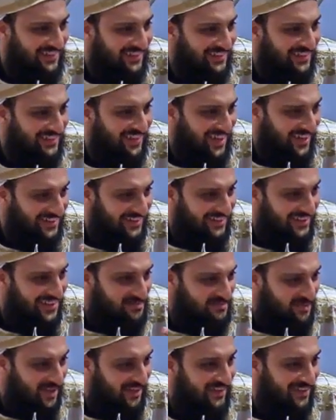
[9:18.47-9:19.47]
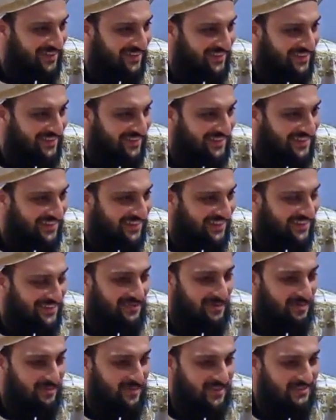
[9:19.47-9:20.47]
they
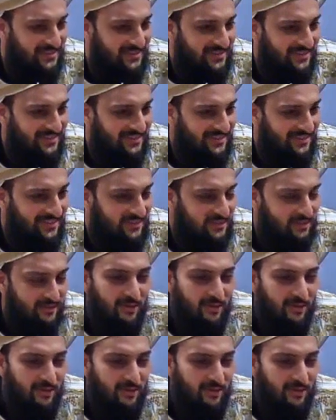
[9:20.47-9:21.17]
need repentance.